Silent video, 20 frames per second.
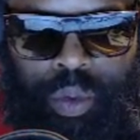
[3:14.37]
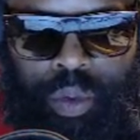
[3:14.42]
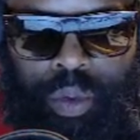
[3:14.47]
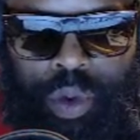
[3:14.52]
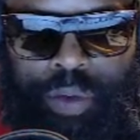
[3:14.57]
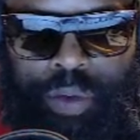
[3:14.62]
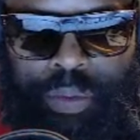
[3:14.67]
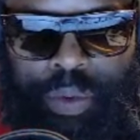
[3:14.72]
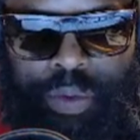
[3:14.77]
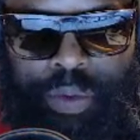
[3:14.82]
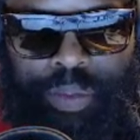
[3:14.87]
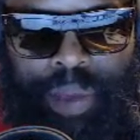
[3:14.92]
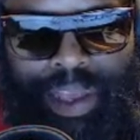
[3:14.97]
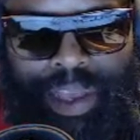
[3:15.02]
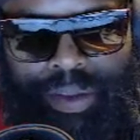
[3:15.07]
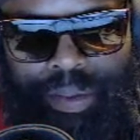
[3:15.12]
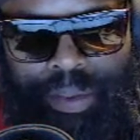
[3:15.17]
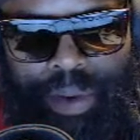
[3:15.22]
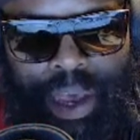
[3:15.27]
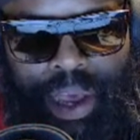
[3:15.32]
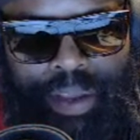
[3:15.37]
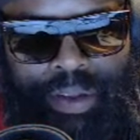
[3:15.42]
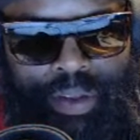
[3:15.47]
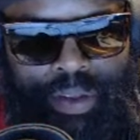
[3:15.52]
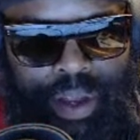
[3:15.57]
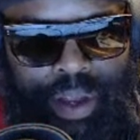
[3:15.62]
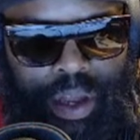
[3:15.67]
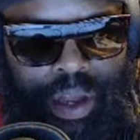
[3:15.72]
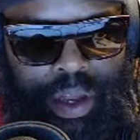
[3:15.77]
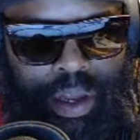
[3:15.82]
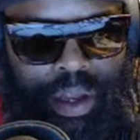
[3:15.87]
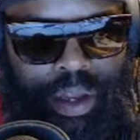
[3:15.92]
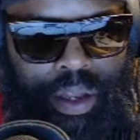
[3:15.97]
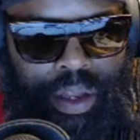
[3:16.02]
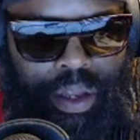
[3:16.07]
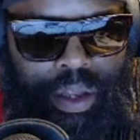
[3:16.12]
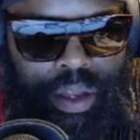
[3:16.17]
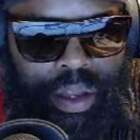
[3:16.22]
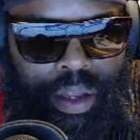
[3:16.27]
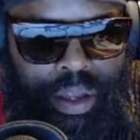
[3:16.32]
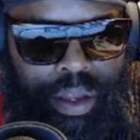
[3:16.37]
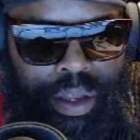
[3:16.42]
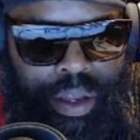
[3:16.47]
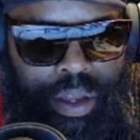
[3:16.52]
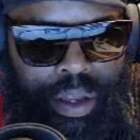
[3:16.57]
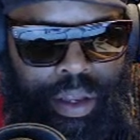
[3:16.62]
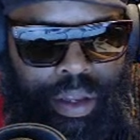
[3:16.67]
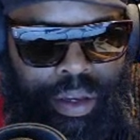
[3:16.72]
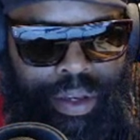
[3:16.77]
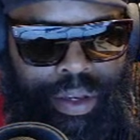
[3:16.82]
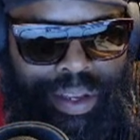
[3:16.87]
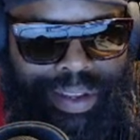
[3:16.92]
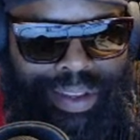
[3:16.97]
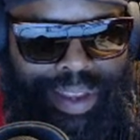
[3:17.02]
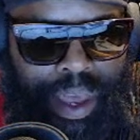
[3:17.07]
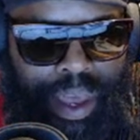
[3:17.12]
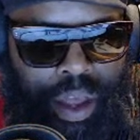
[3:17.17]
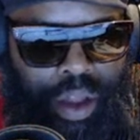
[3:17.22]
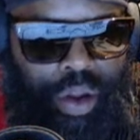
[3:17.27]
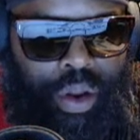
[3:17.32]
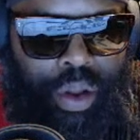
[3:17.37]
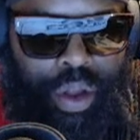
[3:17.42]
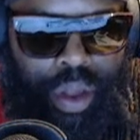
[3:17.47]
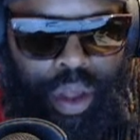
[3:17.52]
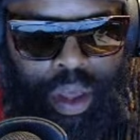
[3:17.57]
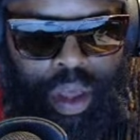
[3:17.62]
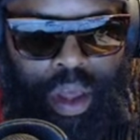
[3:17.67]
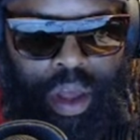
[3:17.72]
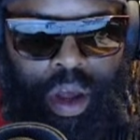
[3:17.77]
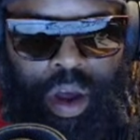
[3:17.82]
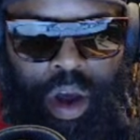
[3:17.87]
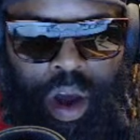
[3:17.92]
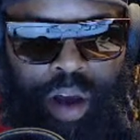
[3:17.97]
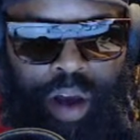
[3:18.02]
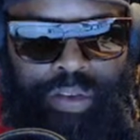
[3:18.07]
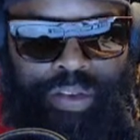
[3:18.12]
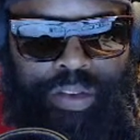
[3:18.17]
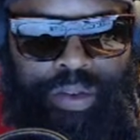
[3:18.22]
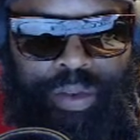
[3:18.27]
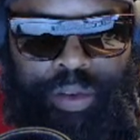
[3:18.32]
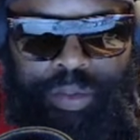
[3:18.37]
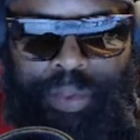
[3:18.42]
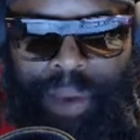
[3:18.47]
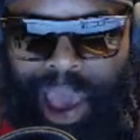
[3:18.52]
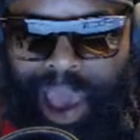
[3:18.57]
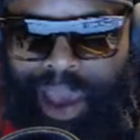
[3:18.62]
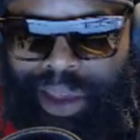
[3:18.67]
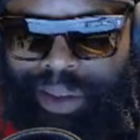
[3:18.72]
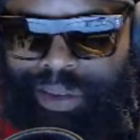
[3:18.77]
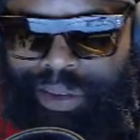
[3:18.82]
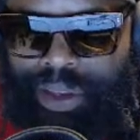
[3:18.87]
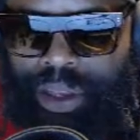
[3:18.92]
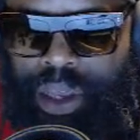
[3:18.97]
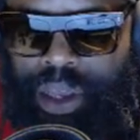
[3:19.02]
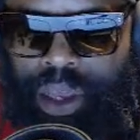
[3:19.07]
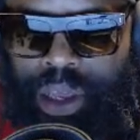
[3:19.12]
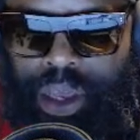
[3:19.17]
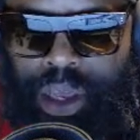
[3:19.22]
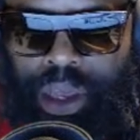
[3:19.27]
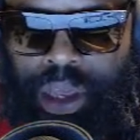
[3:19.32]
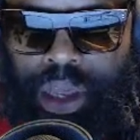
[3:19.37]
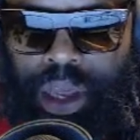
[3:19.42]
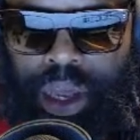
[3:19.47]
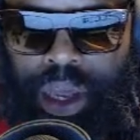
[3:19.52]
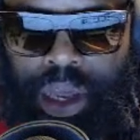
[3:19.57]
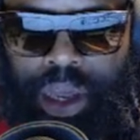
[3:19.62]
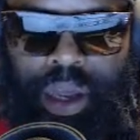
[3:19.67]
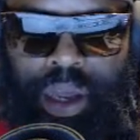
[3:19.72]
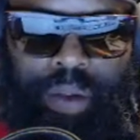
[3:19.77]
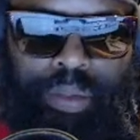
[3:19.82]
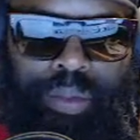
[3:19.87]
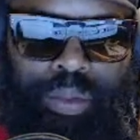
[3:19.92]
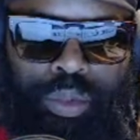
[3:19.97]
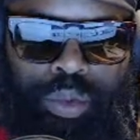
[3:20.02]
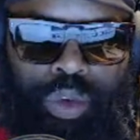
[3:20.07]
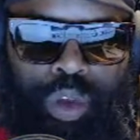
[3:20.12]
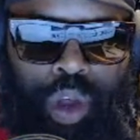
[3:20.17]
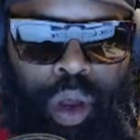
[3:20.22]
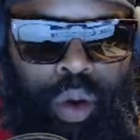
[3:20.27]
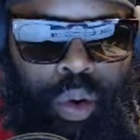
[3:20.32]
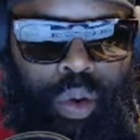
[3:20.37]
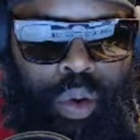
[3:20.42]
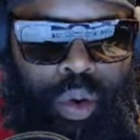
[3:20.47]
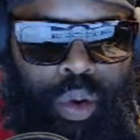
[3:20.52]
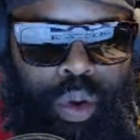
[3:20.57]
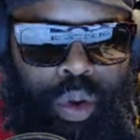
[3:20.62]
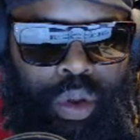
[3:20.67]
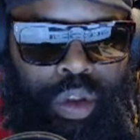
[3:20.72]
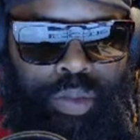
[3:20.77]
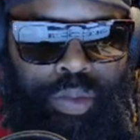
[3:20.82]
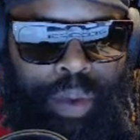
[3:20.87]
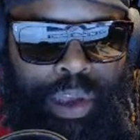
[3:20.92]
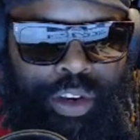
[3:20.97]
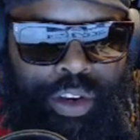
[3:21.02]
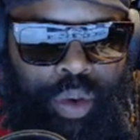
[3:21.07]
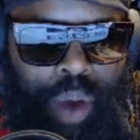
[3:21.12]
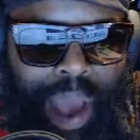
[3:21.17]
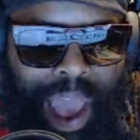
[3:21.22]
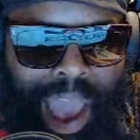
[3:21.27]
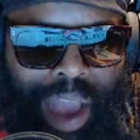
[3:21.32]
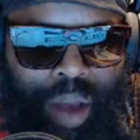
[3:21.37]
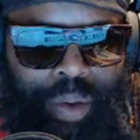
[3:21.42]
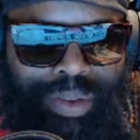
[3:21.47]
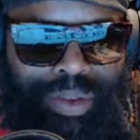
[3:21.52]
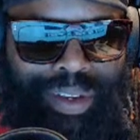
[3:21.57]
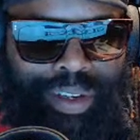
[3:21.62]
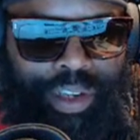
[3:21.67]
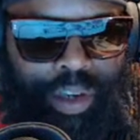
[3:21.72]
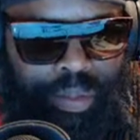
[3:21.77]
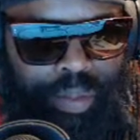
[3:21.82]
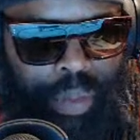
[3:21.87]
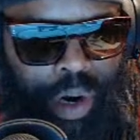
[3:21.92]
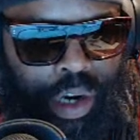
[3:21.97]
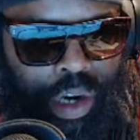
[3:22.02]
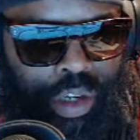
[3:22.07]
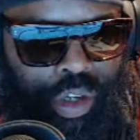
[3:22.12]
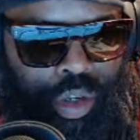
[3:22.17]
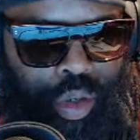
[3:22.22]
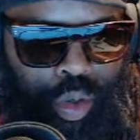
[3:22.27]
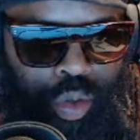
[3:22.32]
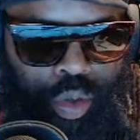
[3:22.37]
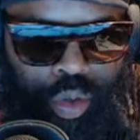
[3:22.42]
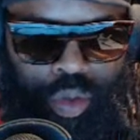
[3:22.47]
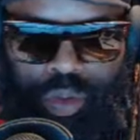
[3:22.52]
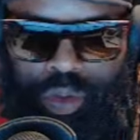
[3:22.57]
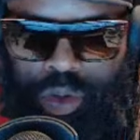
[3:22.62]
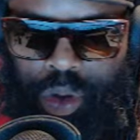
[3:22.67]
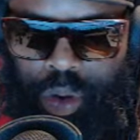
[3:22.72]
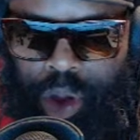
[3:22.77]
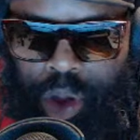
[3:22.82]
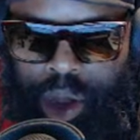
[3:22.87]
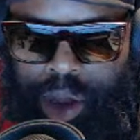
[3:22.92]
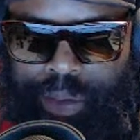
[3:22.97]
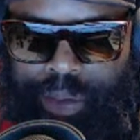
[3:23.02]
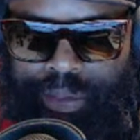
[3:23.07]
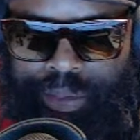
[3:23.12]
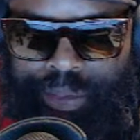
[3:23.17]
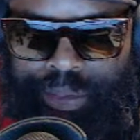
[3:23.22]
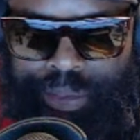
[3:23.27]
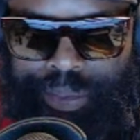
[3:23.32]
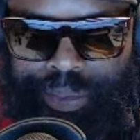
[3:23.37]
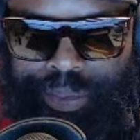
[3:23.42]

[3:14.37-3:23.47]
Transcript: we've made some nice detail off some SPACs, so special acquisition mergers. So